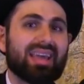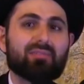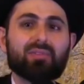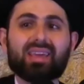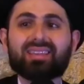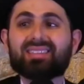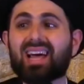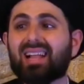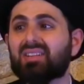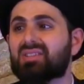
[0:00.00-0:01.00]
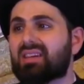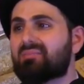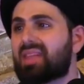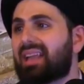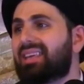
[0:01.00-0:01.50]
If he tells
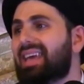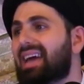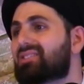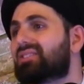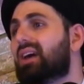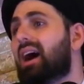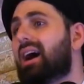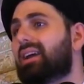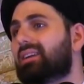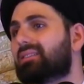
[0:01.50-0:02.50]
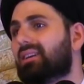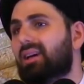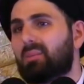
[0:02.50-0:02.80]
them that he has died,